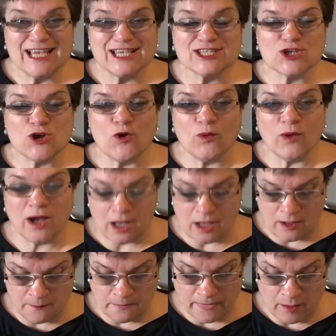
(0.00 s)
So
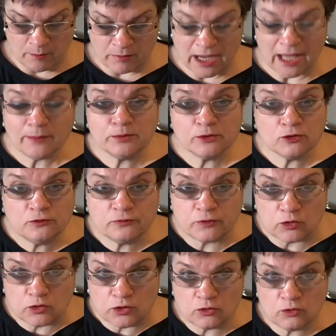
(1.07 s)
my
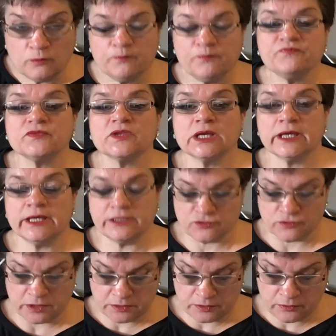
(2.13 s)
portfolio has
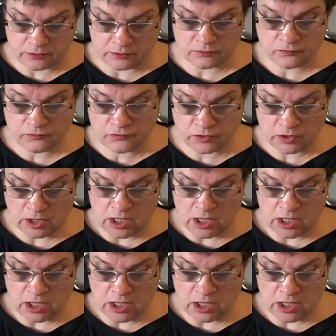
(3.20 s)
returned